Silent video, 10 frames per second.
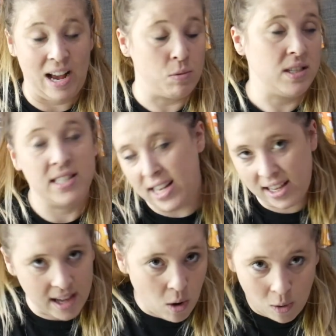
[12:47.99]
was
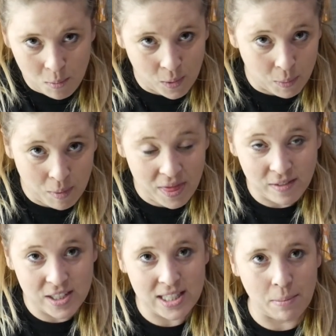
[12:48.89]
sick that whole month
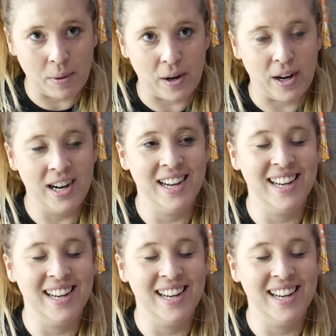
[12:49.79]
of December.